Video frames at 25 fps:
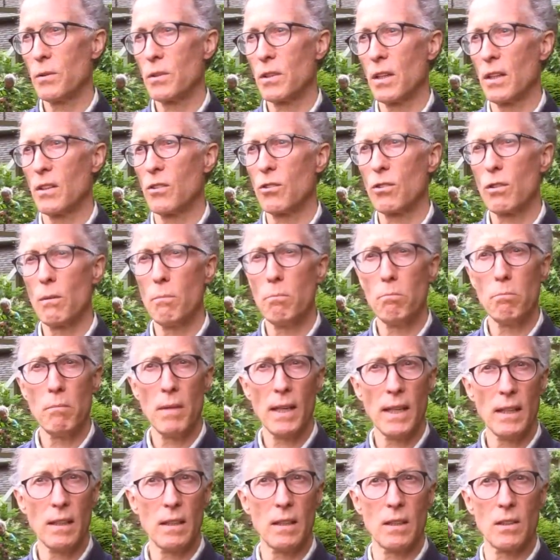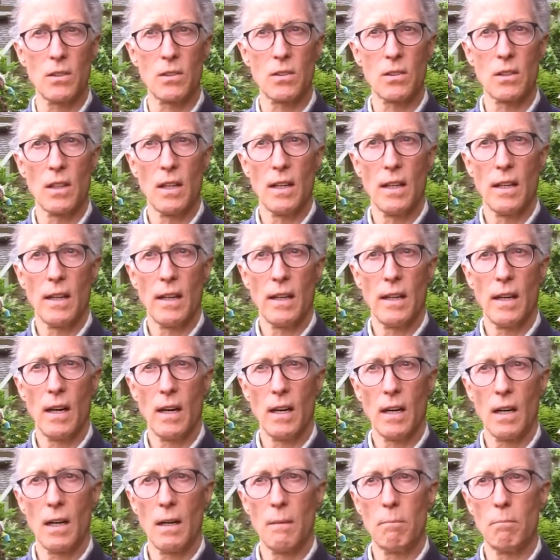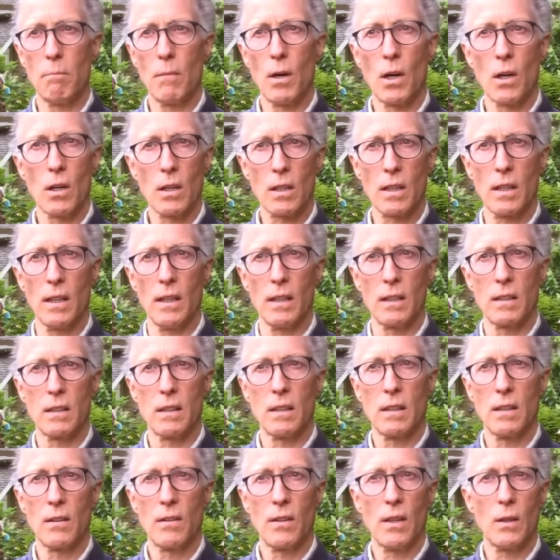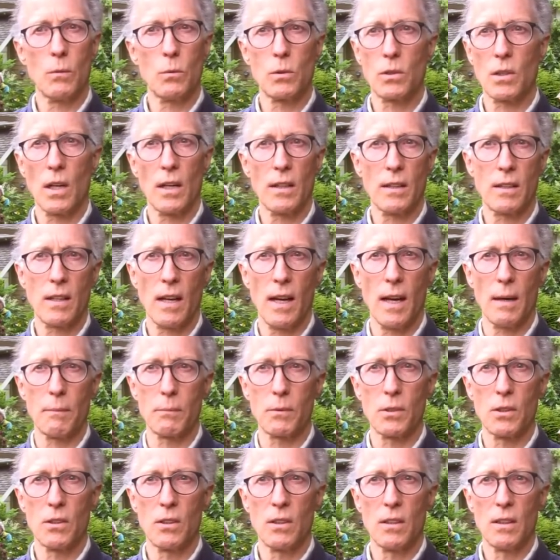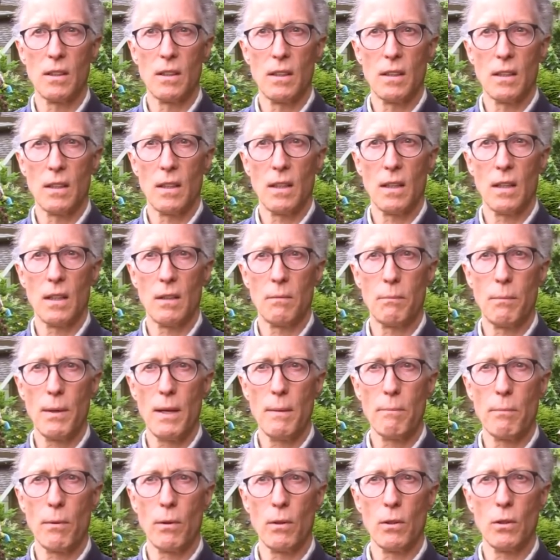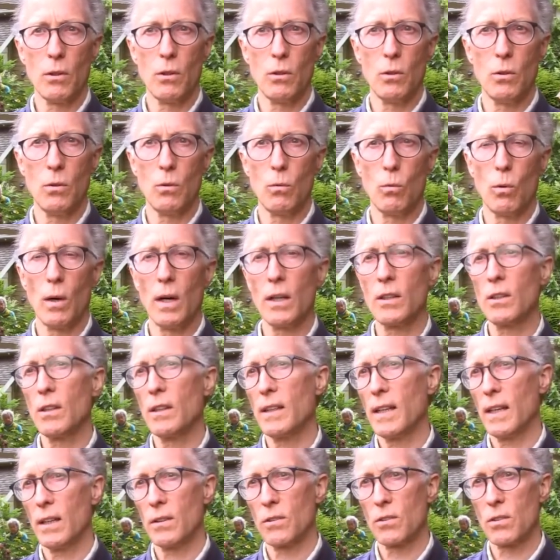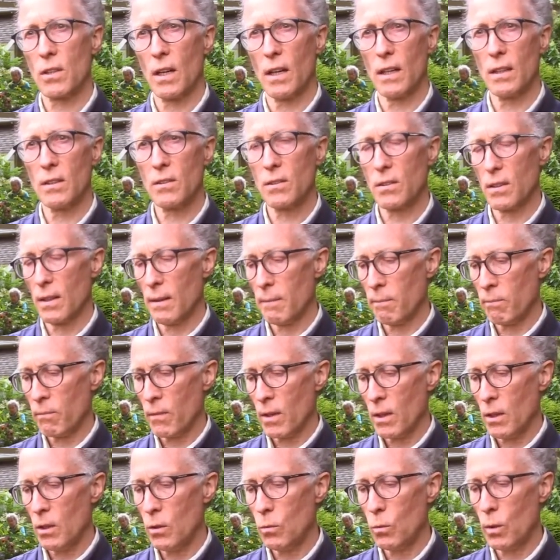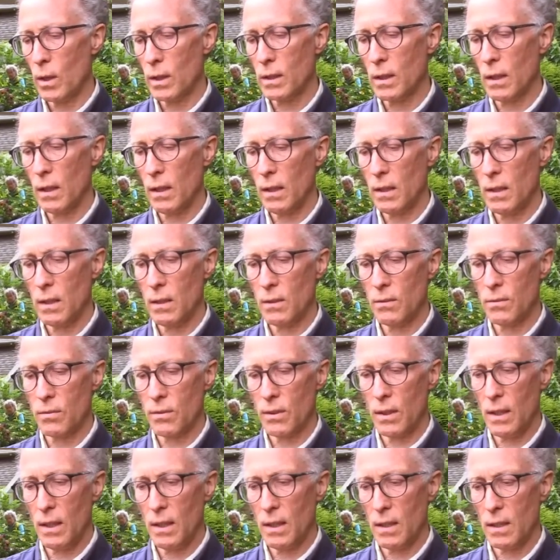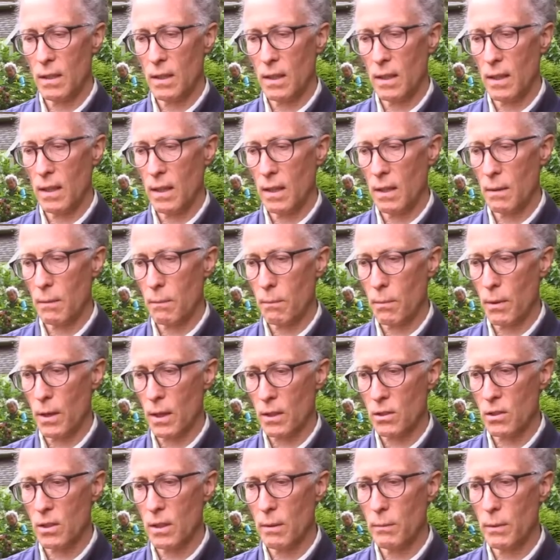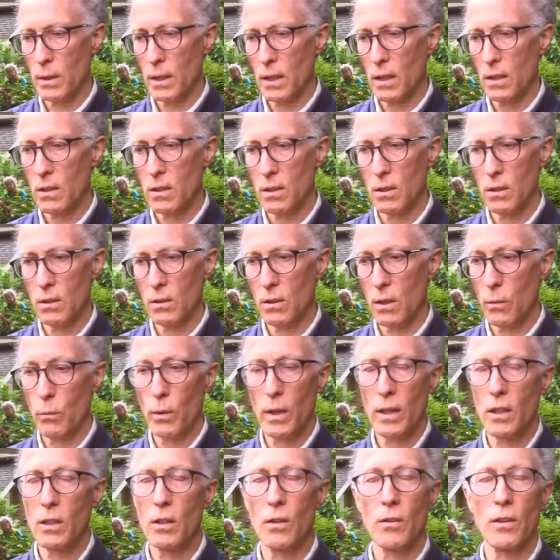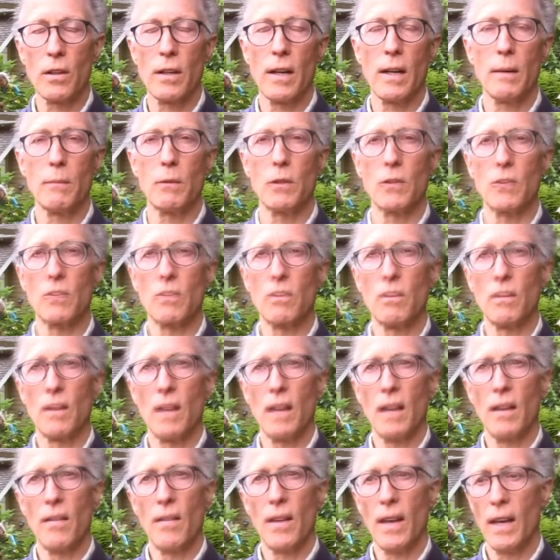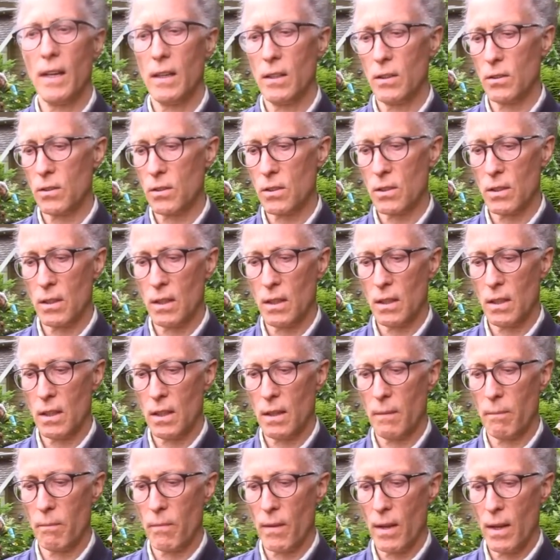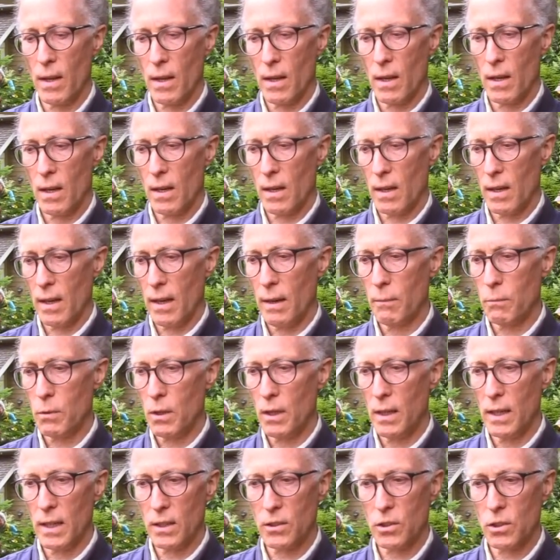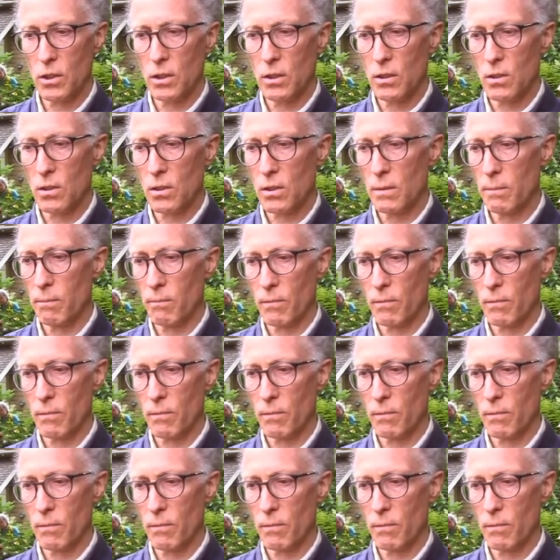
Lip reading: was a tremendous market that was untapped. People who want to downsize, who want to live in a proximity to, they want to know their neighbors. And that is empty nesters,